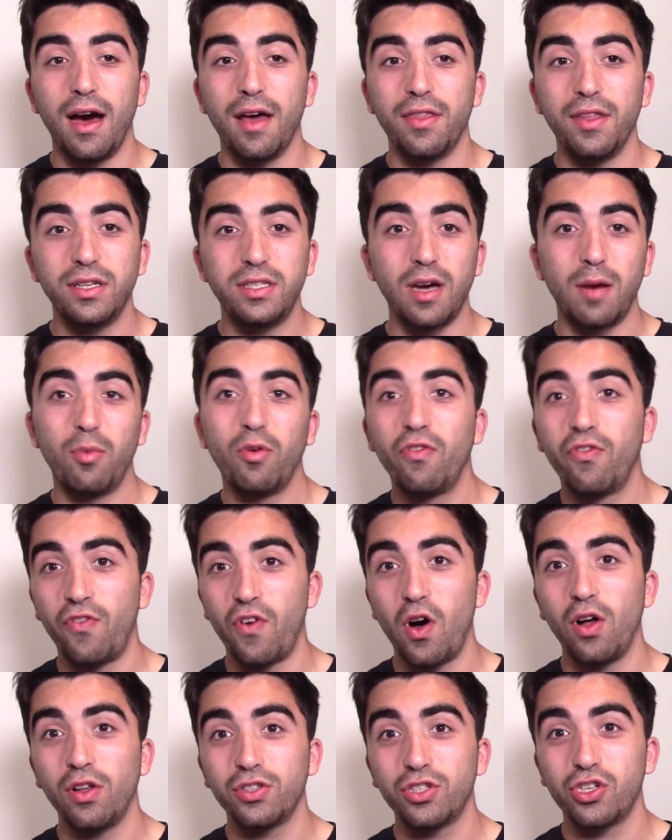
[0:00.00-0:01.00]
The double
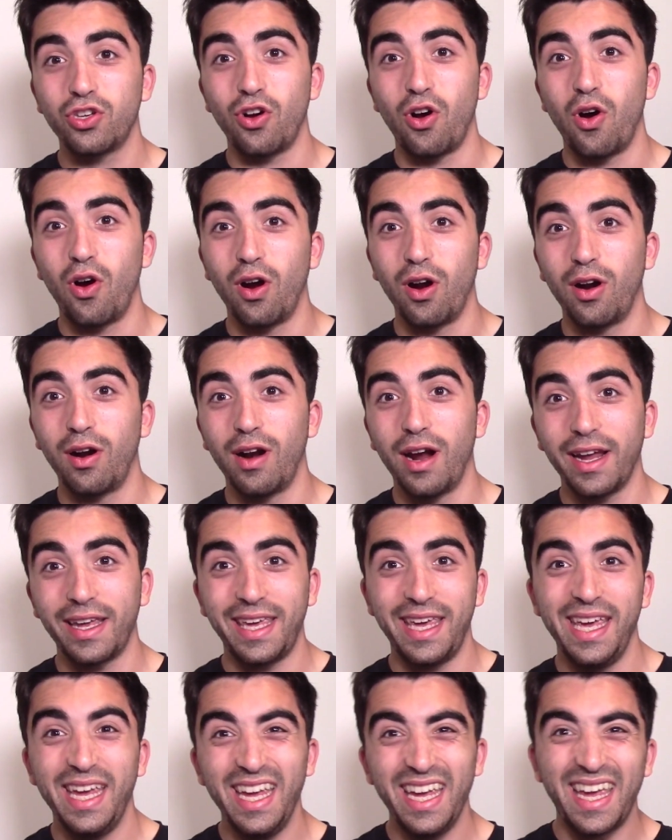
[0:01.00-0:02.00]
faults are a
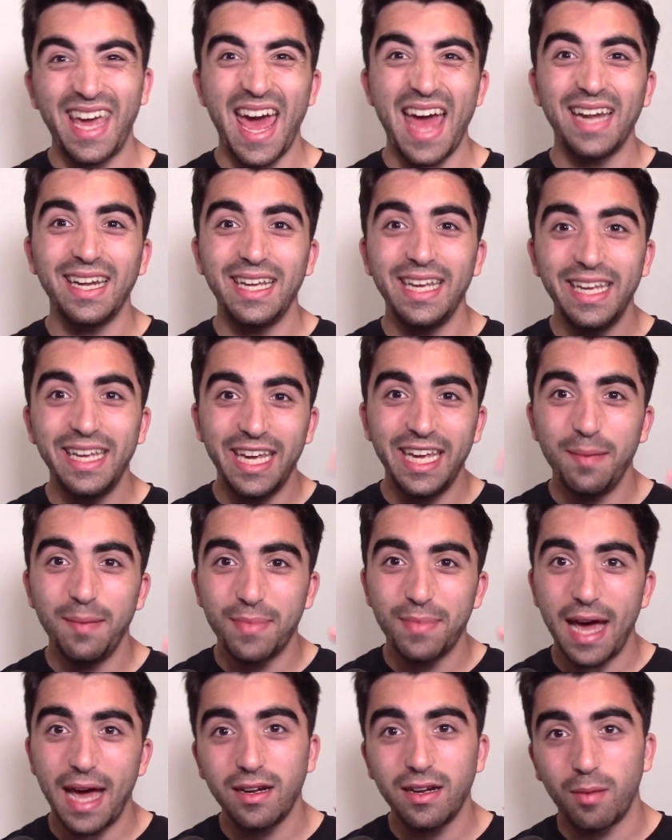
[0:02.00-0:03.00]
key. Can he
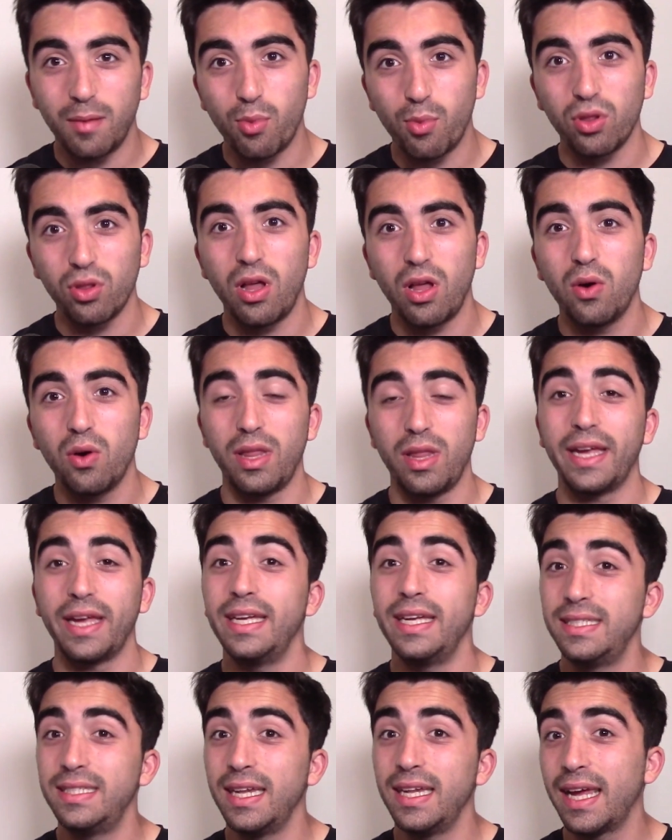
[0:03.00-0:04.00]
keep that number low like
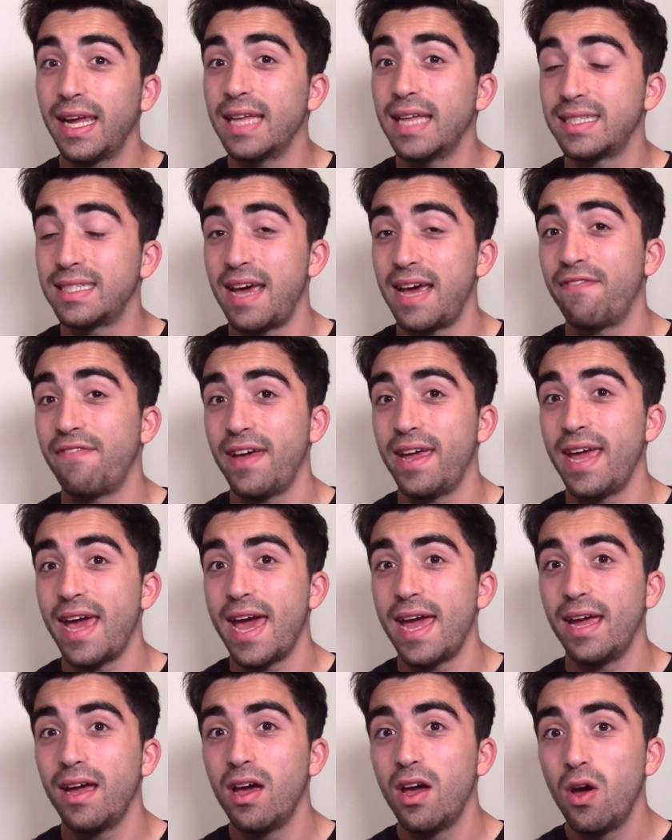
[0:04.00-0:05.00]
he did against
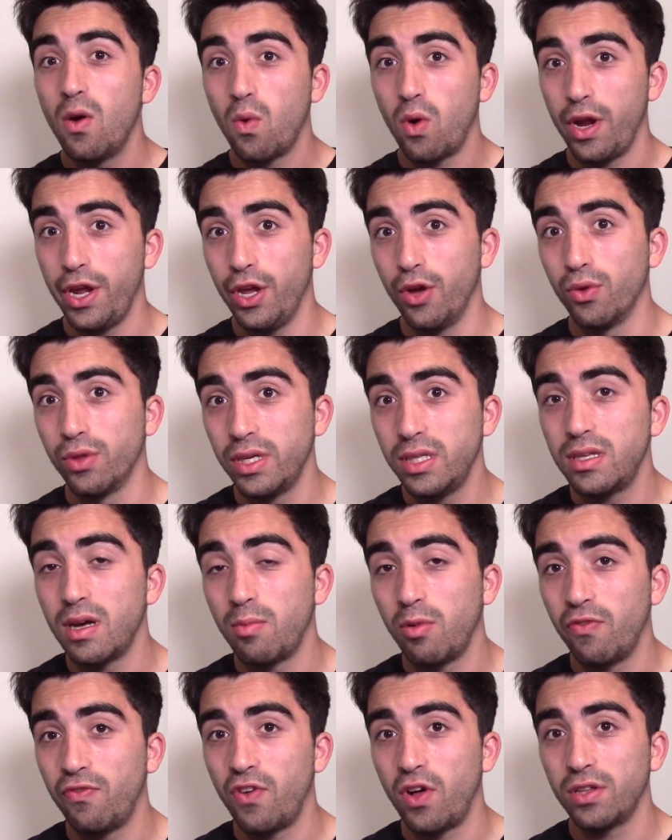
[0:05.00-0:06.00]
FAA, where he only
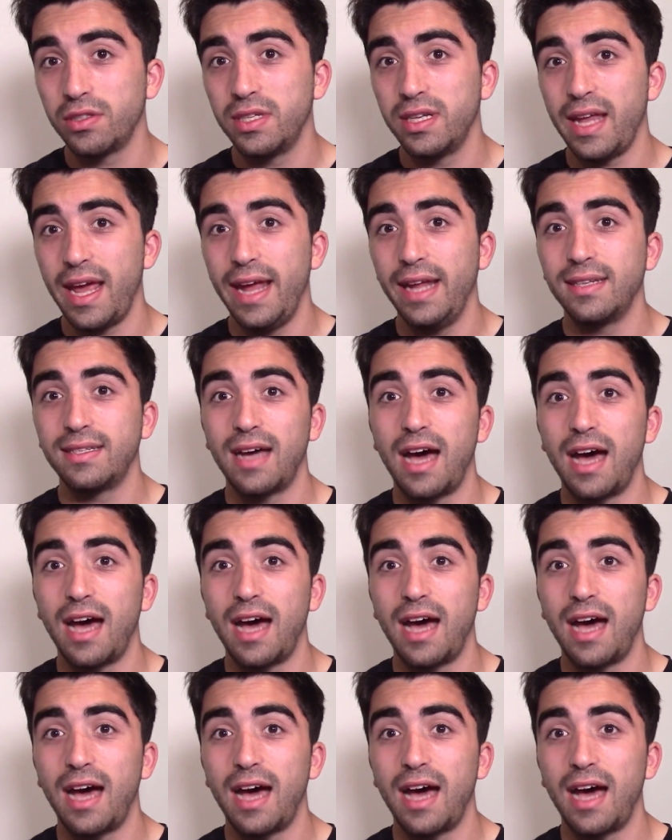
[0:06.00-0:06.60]
double faulted 8